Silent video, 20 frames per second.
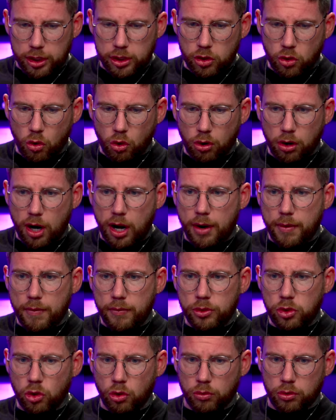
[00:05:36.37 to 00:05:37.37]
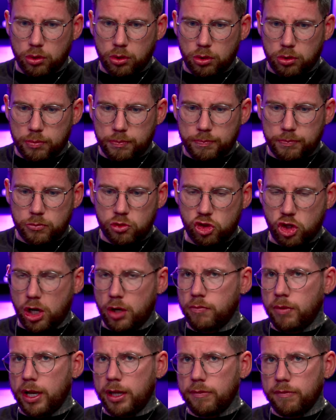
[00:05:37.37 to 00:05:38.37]
your
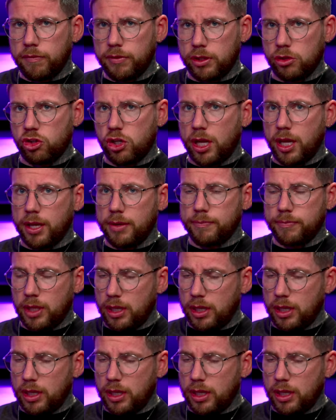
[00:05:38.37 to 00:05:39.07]
churn rate for this year,